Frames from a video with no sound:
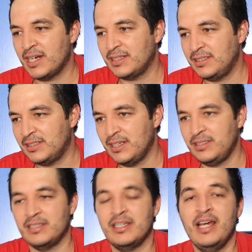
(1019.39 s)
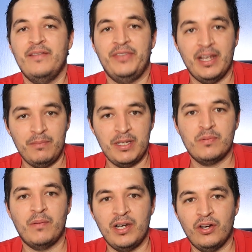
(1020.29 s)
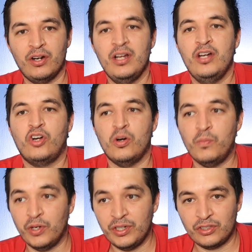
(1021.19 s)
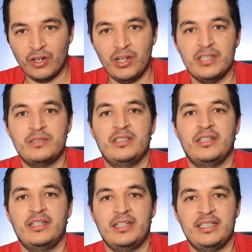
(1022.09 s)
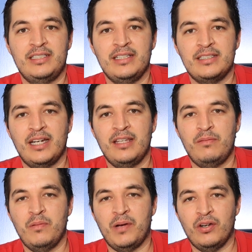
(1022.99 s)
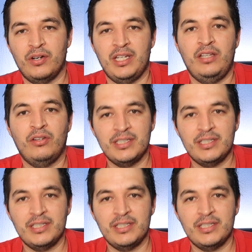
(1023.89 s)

So, in this example I gave you with all the resistors of the same value, since all the resistors